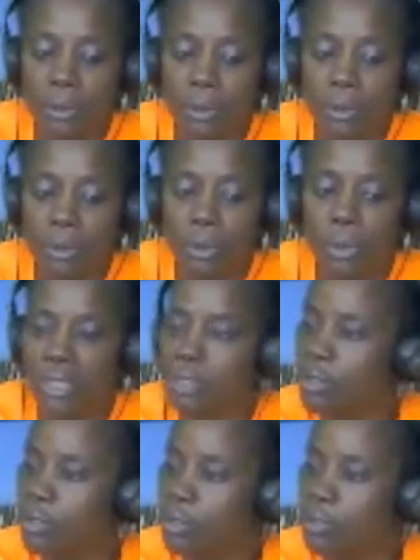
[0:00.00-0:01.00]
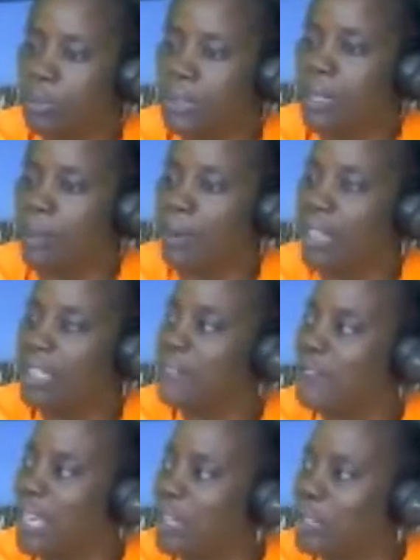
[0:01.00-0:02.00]
going to being a part of
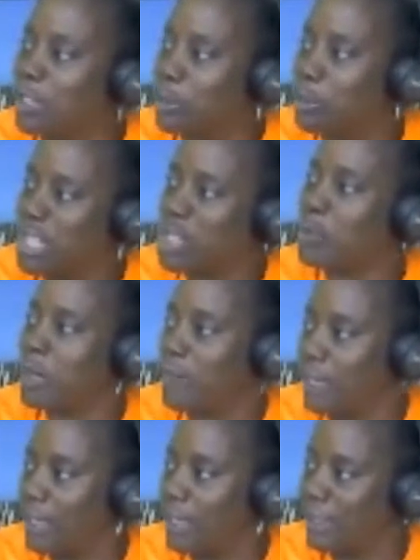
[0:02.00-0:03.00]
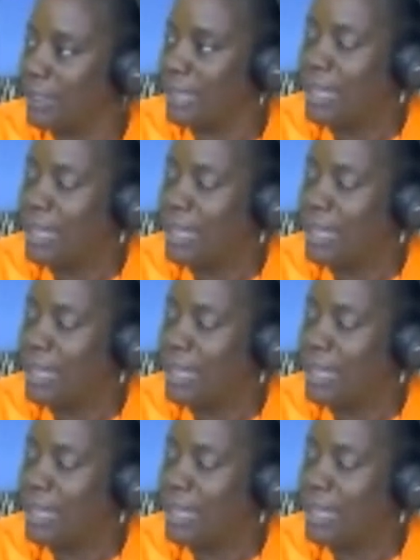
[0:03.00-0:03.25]
the rich graveyard.